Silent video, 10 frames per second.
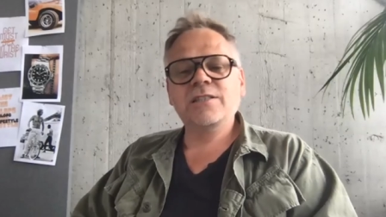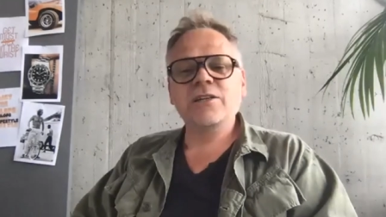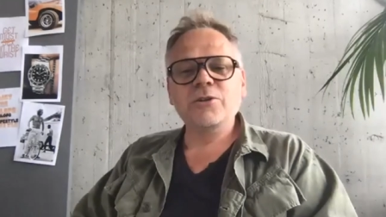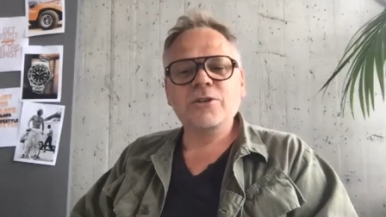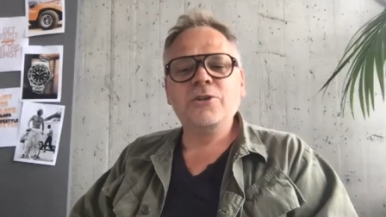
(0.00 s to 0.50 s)

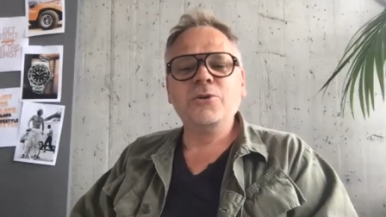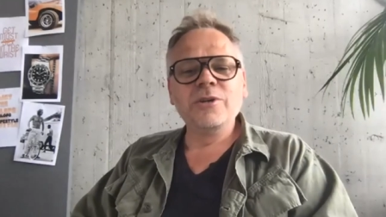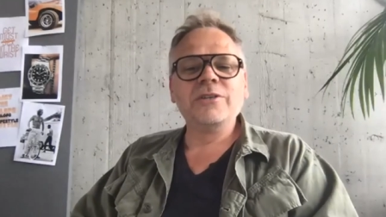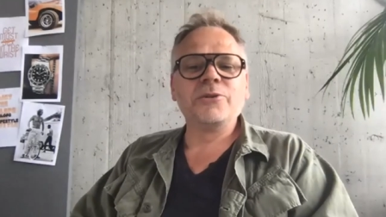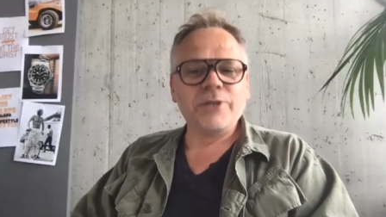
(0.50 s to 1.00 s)
so
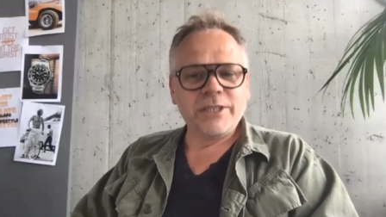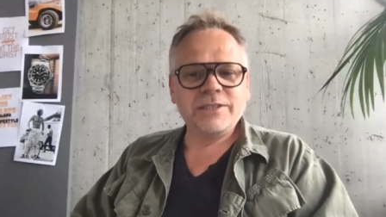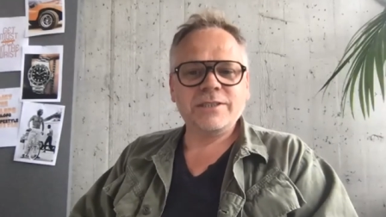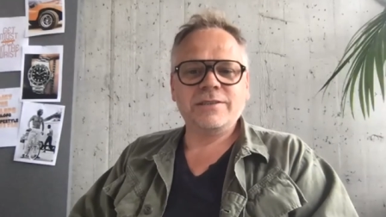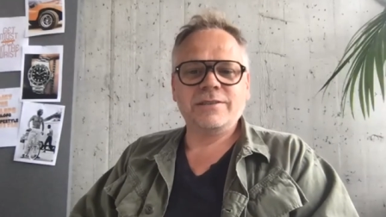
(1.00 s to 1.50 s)
cool on the
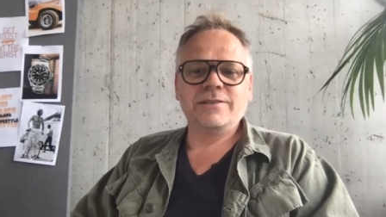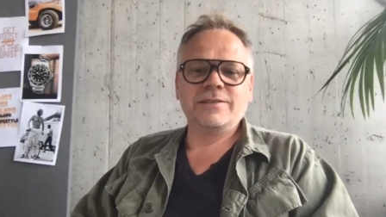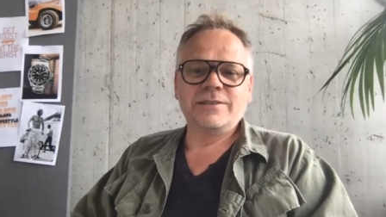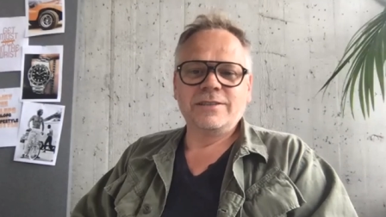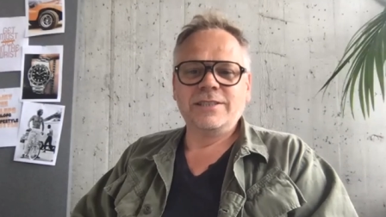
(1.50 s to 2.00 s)
wrist.
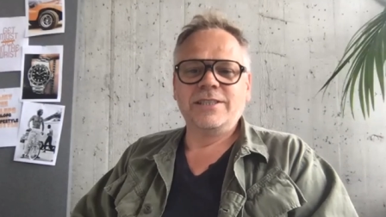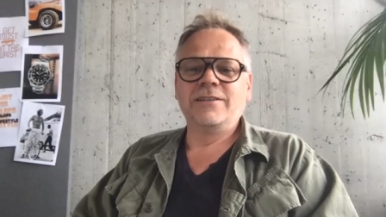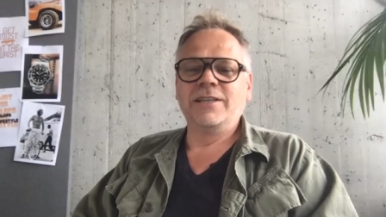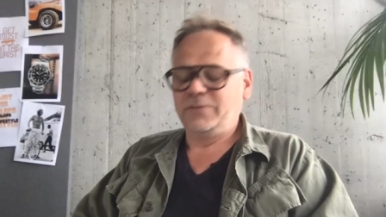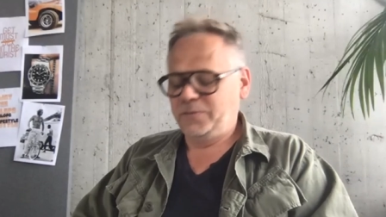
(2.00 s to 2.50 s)
Yeah, you
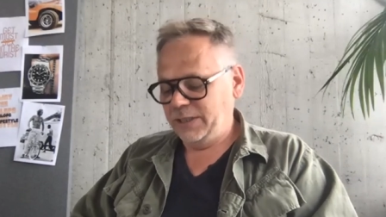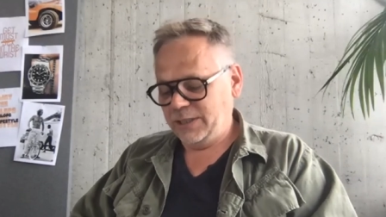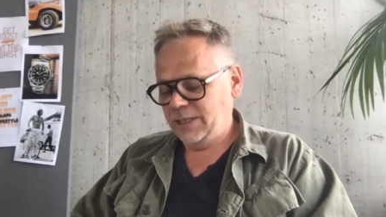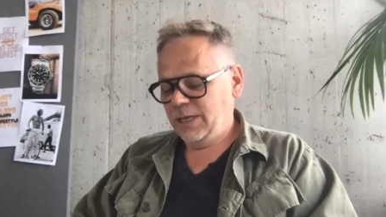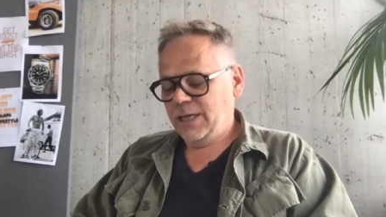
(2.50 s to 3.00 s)
know, it
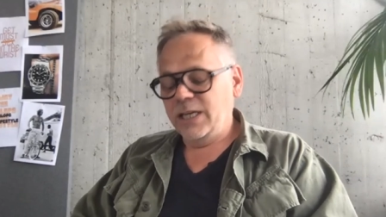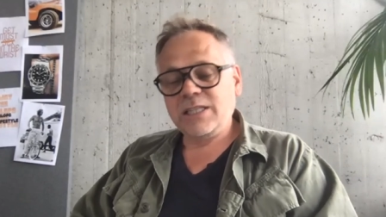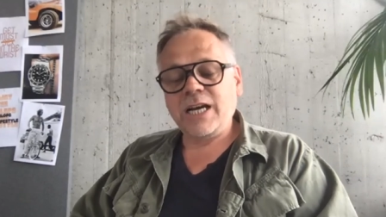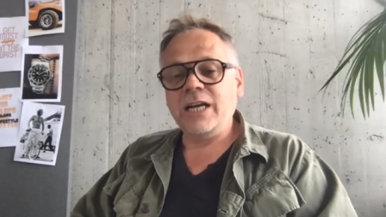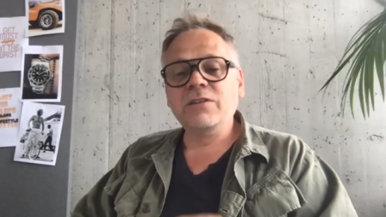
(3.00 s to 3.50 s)
feels it's
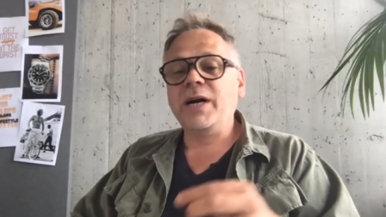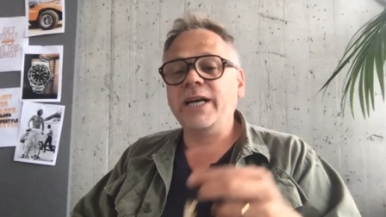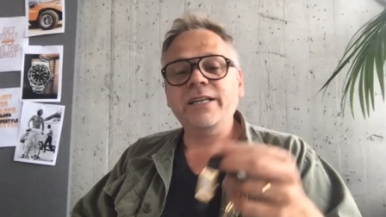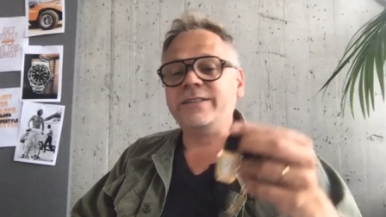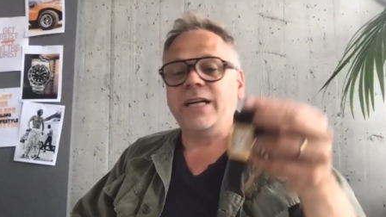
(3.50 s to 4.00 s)
kind of my
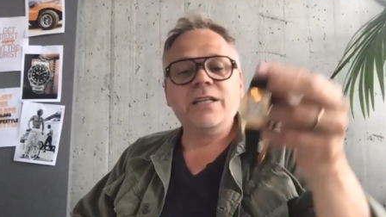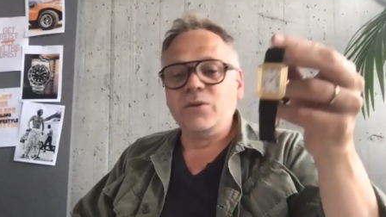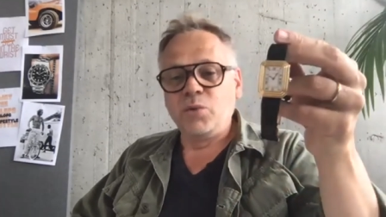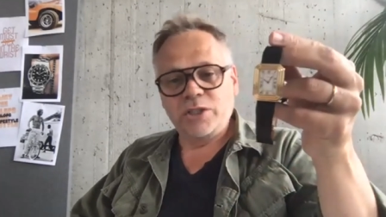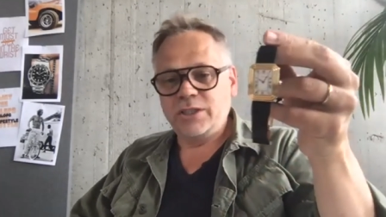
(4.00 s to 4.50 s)
Italian
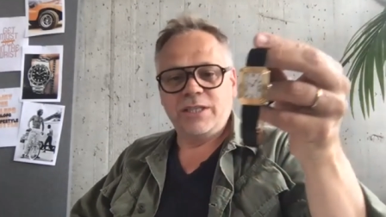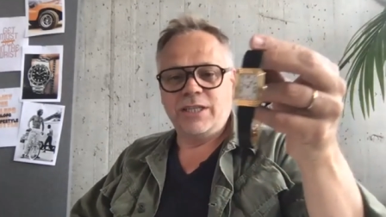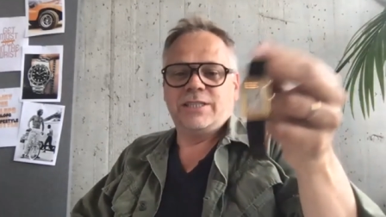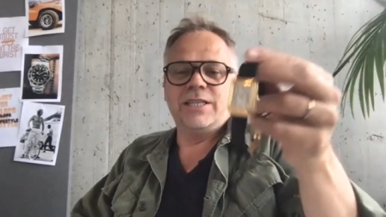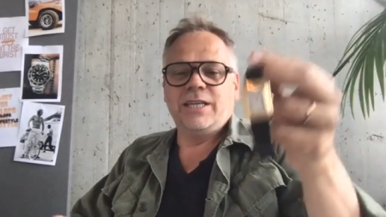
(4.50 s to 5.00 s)
watch,
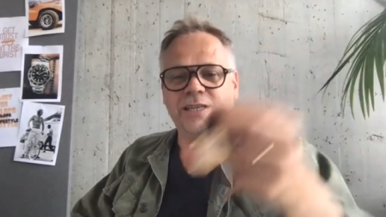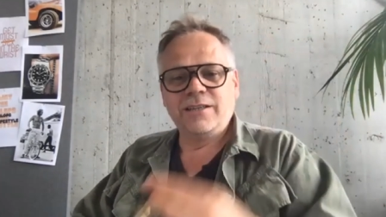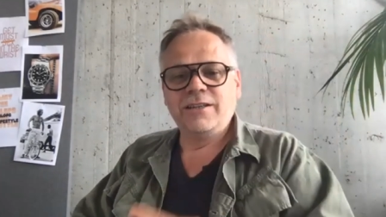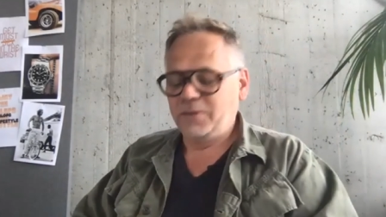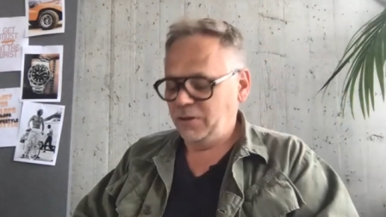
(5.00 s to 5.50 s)
let's say. You
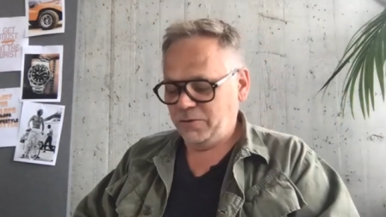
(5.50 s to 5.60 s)
know, yeah, uh,